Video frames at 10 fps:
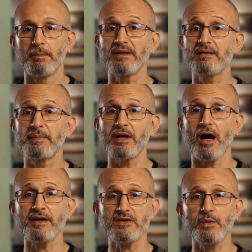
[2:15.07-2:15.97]
But to be
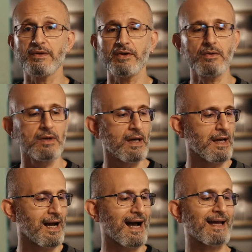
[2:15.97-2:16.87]
honest with you,
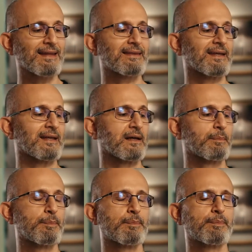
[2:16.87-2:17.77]
I think
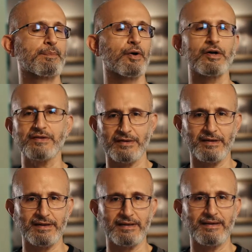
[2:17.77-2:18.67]

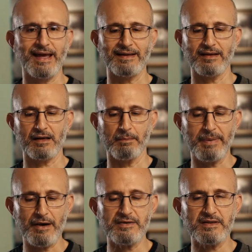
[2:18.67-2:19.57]
personally that the
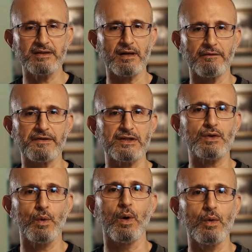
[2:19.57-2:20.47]
comparison of this
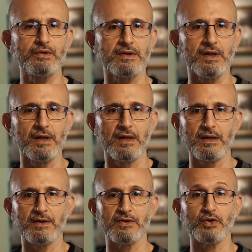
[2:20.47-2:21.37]
quote
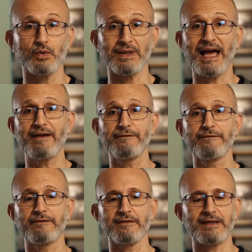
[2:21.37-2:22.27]
to
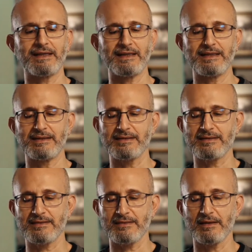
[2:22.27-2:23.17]
life
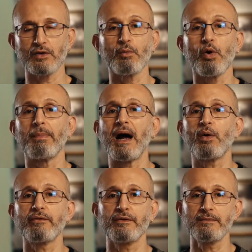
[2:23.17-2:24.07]
is a little more
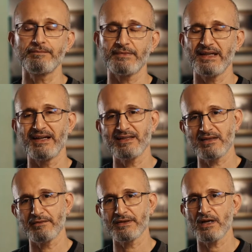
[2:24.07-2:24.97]
powerful than it is
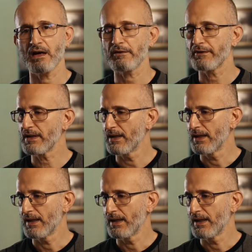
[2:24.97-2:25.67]
to photography